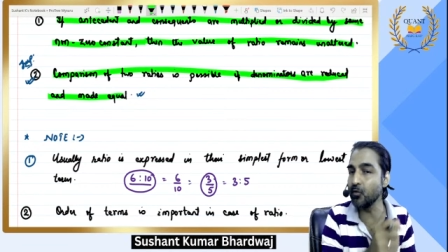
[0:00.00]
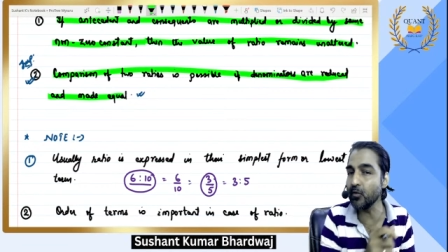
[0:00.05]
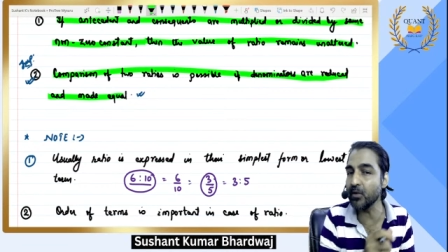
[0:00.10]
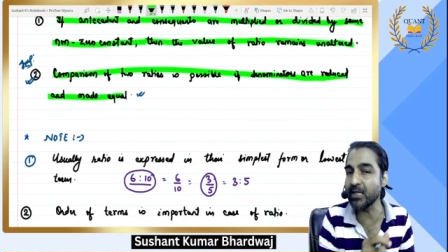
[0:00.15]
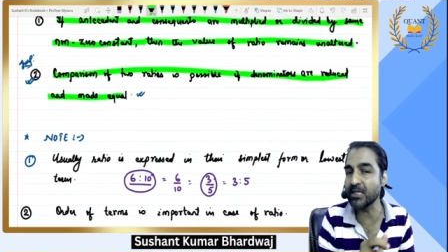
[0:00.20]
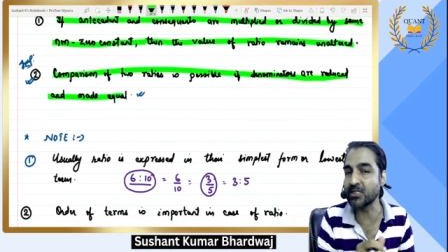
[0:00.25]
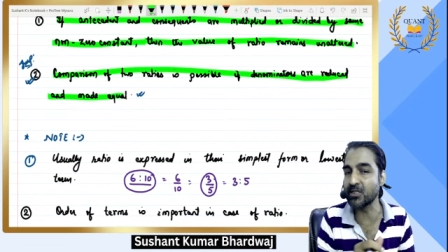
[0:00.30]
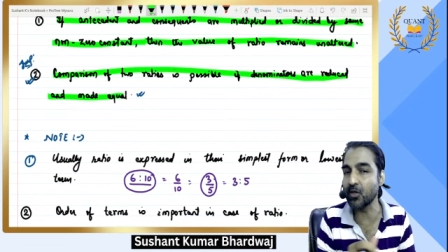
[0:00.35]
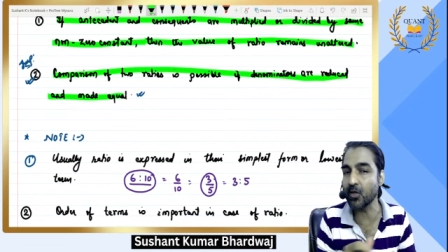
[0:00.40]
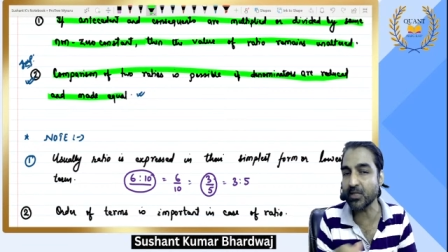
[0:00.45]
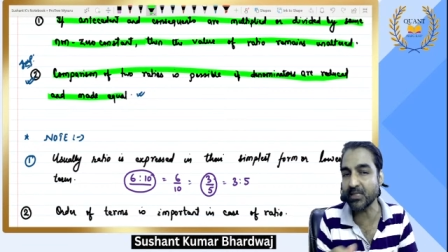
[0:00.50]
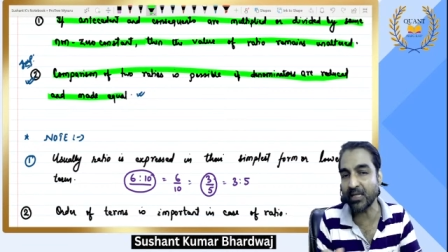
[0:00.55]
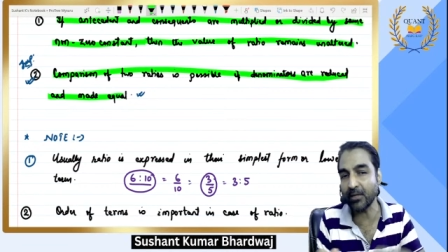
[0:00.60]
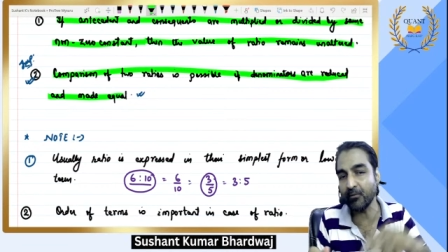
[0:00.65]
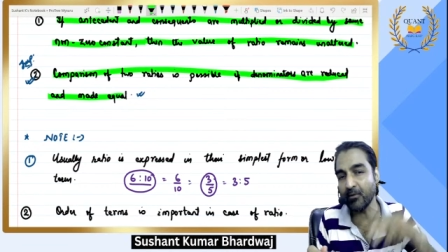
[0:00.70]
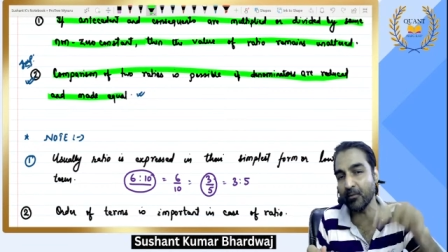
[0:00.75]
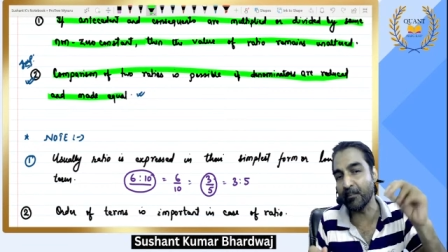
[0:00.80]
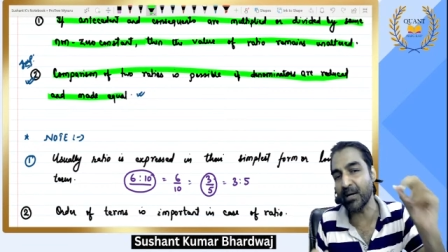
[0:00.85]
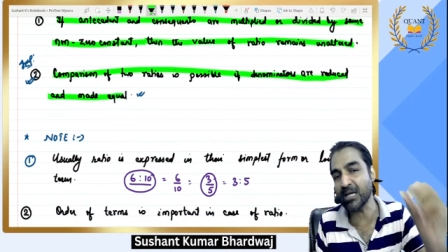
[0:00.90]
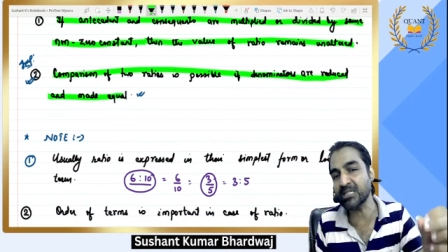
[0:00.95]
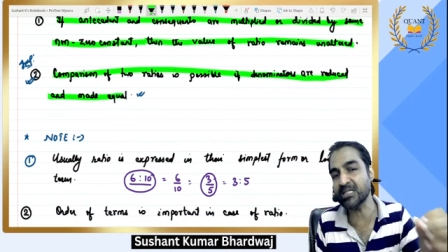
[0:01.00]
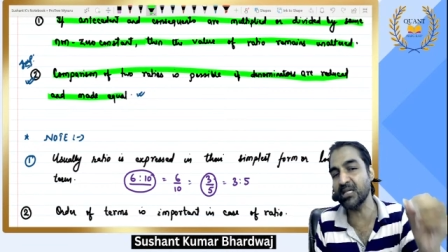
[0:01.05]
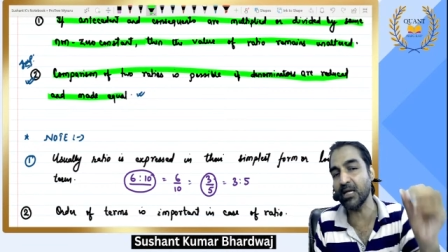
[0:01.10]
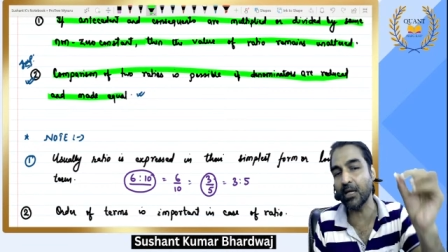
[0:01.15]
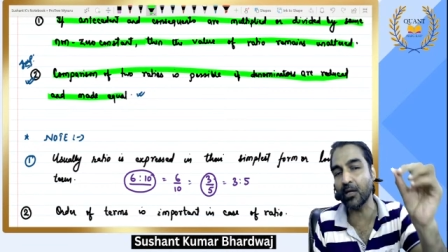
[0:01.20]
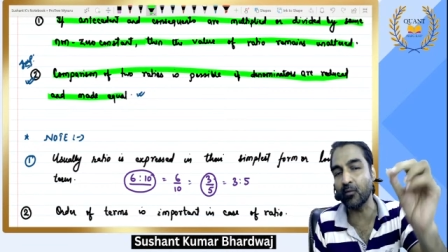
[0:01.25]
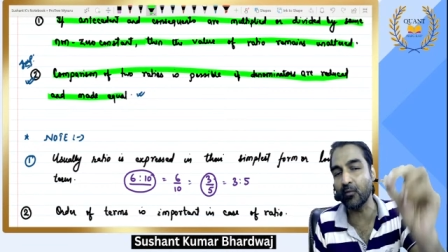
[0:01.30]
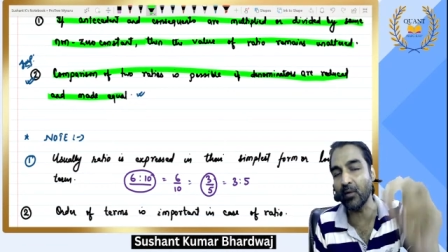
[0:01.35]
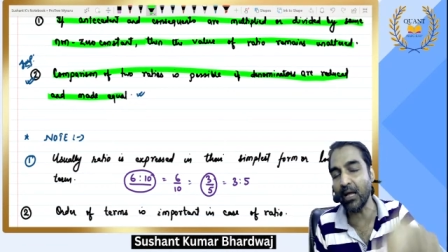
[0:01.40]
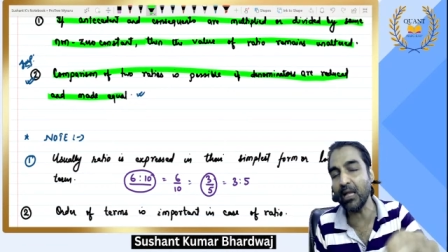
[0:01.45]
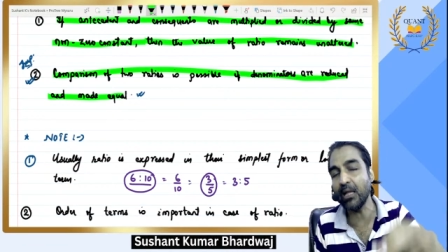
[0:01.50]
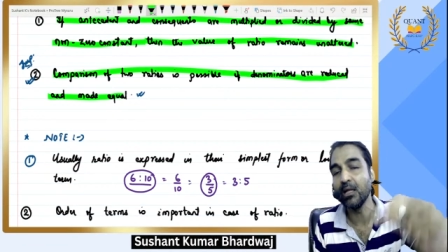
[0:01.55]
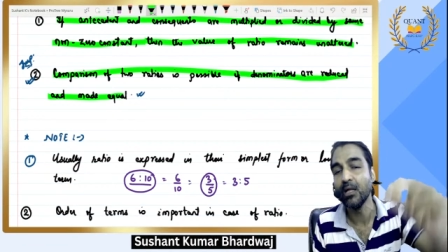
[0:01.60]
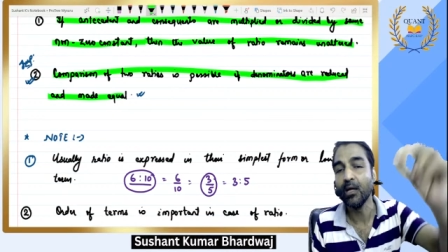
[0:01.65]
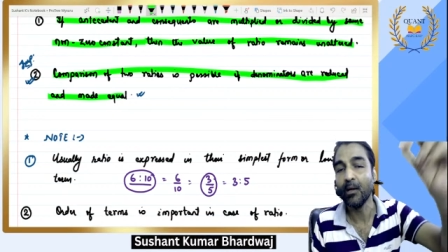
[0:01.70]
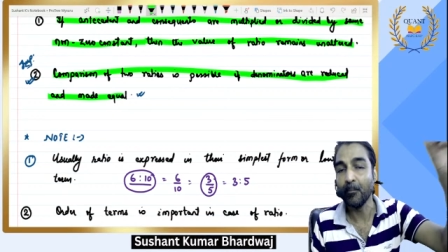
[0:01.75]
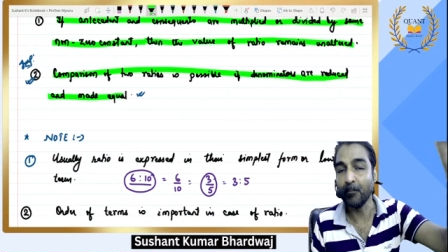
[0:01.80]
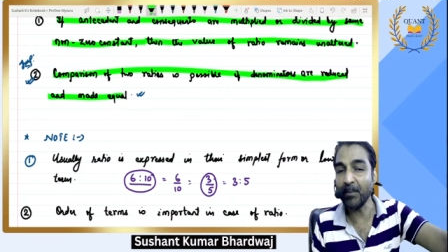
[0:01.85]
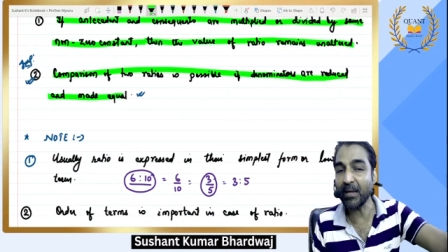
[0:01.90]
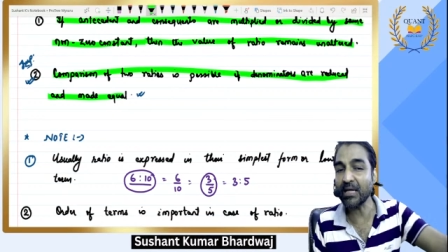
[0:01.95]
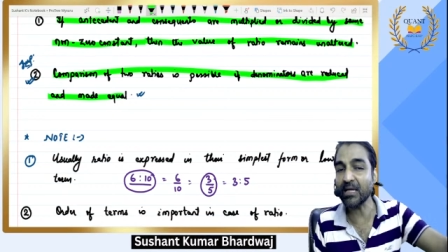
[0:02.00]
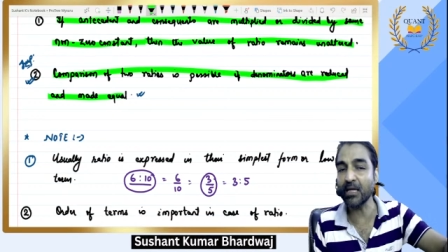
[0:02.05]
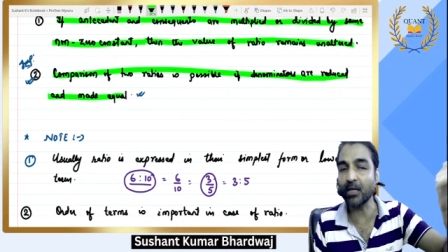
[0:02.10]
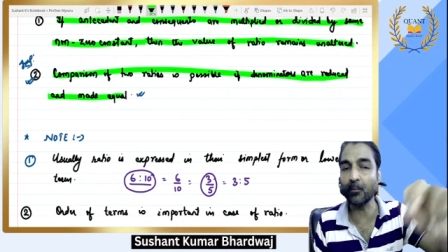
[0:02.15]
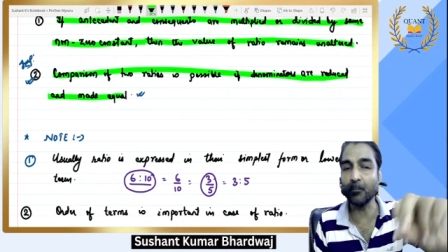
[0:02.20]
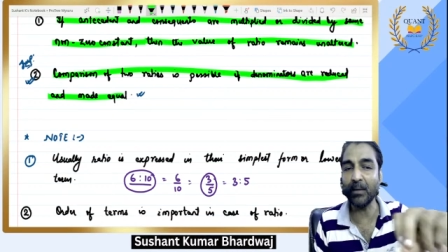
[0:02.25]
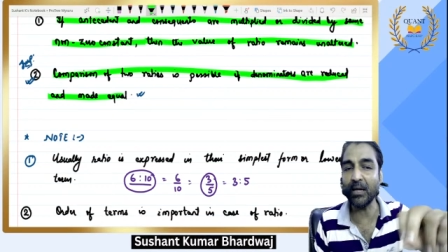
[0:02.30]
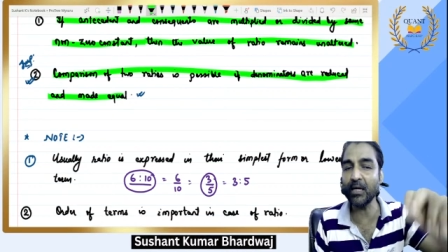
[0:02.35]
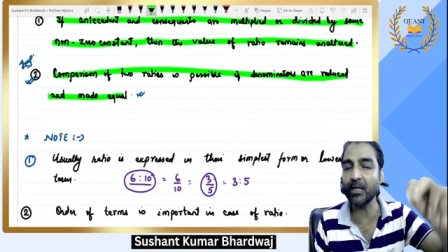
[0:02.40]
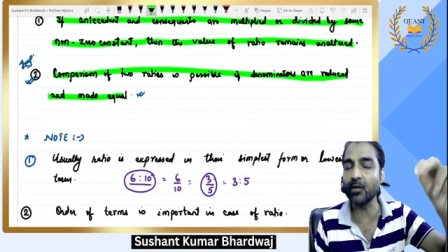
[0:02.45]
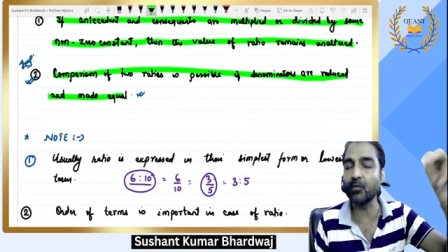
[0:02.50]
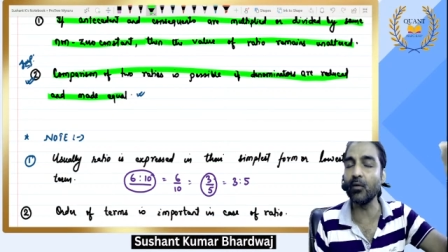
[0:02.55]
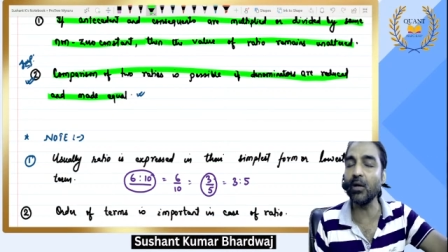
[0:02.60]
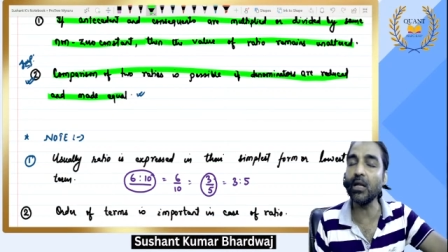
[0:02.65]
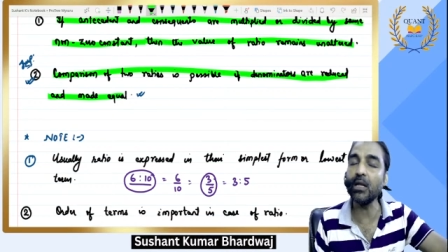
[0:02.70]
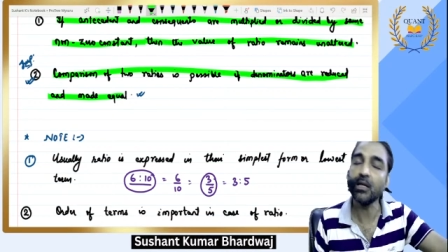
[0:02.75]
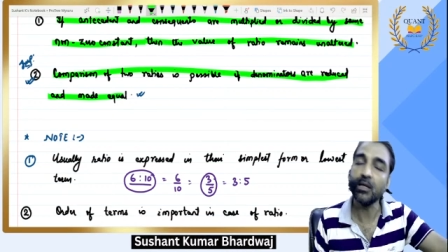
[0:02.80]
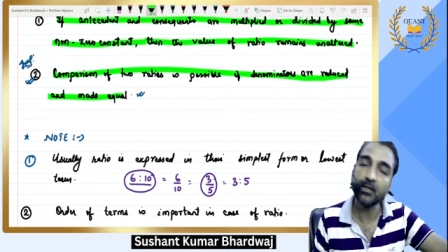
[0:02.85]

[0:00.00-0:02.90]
ratios, then we must made equal